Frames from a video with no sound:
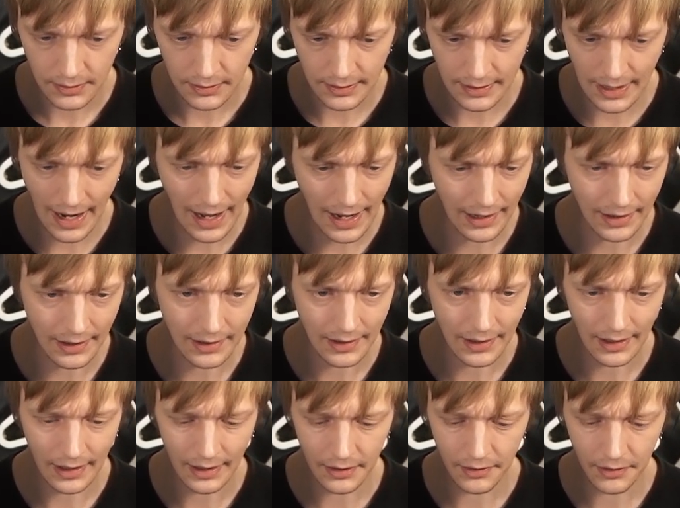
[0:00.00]
Yeah,
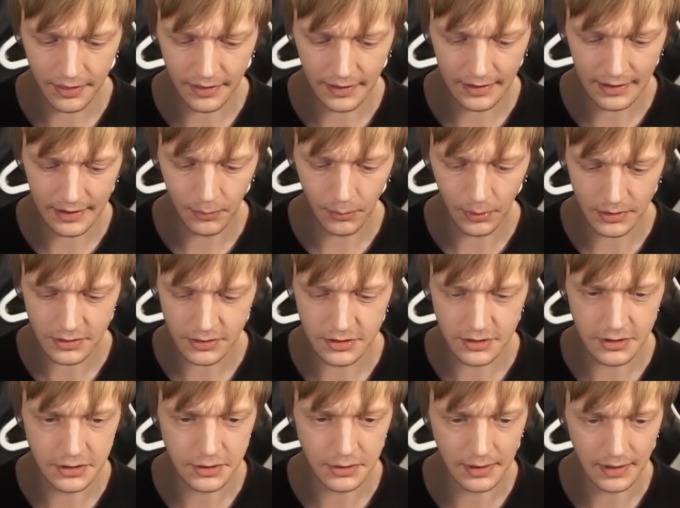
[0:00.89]
I don't think he wants
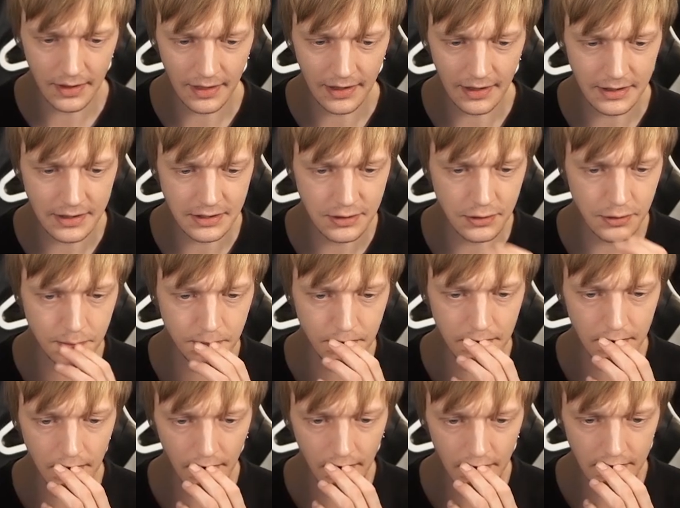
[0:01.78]
to do anything
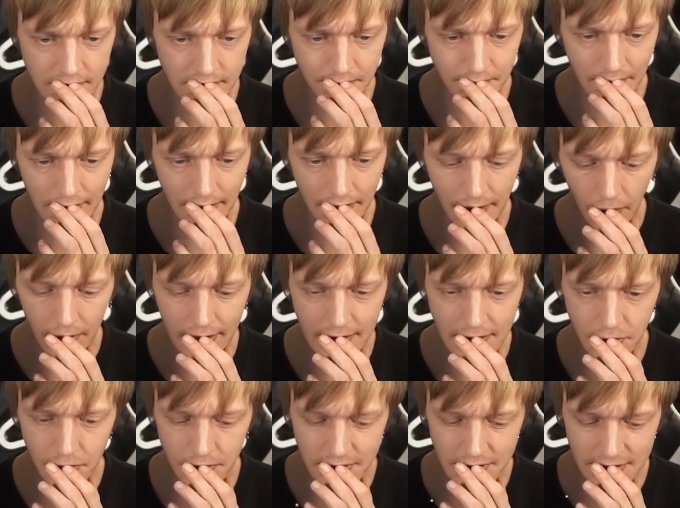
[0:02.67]
super awesome here.
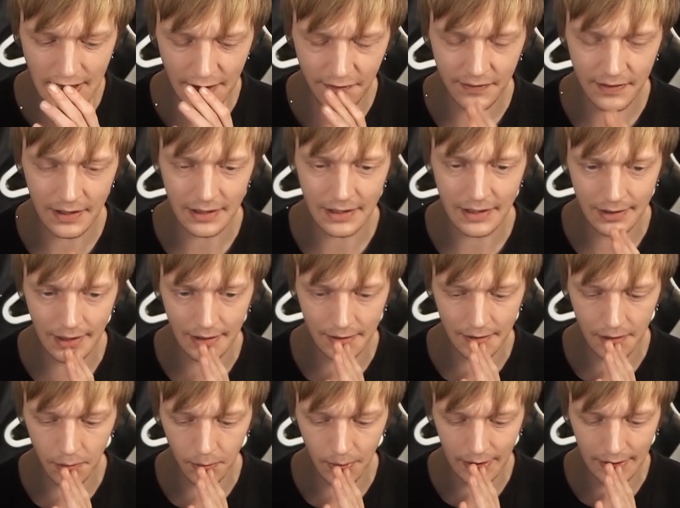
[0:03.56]
Okay, so he's definitely gonna
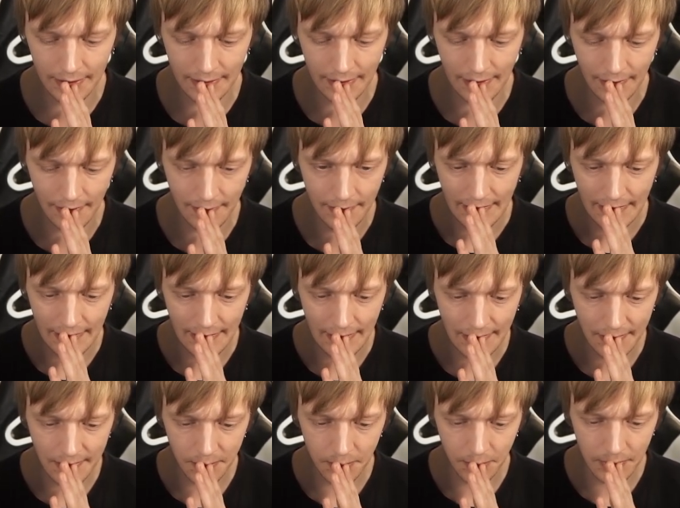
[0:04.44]
go in here
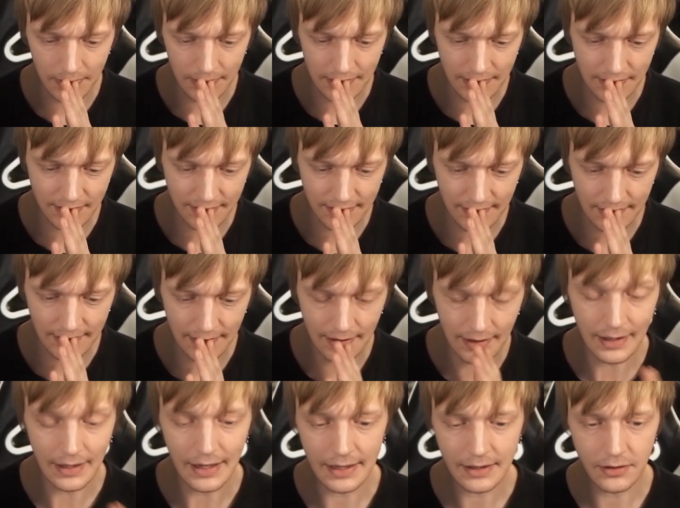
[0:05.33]
with his
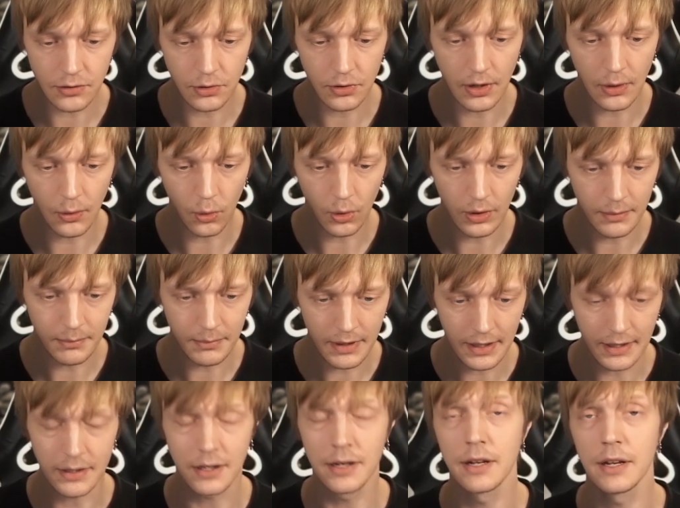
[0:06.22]
Electro
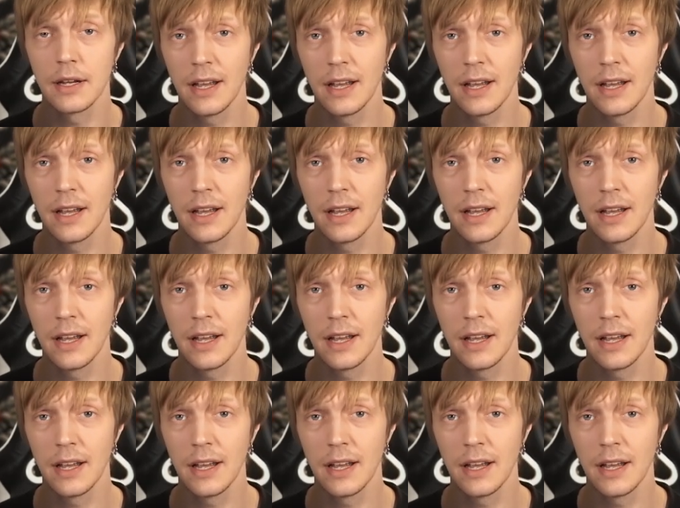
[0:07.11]
Golem.